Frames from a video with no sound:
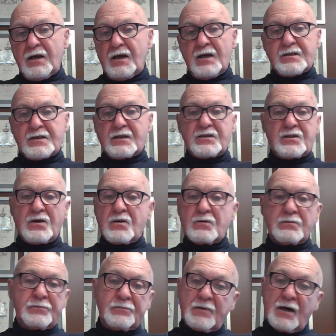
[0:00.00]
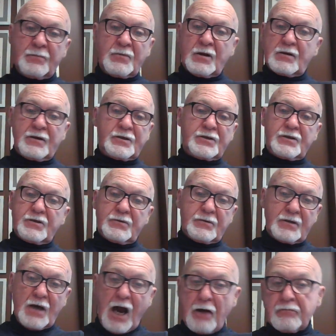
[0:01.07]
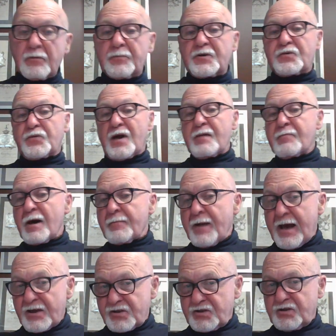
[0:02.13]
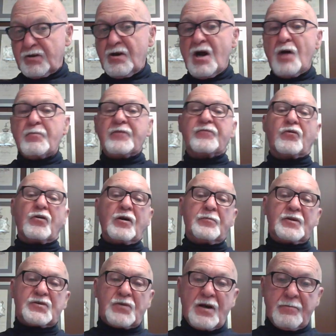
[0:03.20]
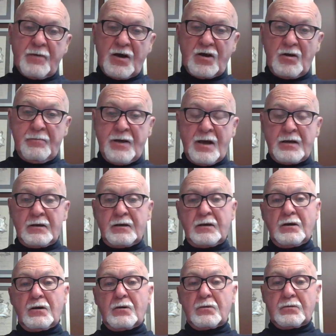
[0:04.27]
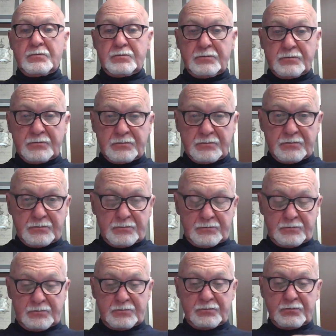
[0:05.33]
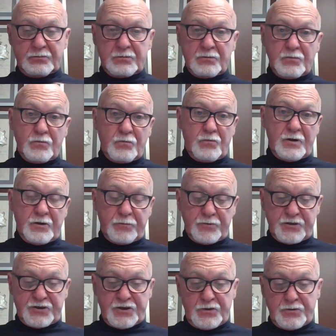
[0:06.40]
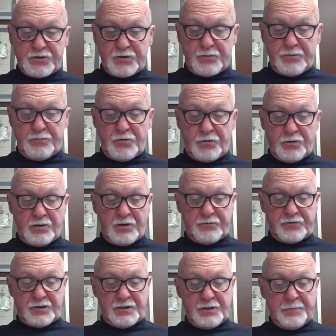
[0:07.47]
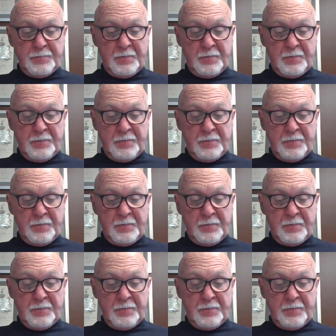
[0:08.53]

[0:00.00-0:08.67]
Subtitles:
He says, no, I'm not going to do it. I will betray my master before I betray my humanity. Oh, would it were so more often.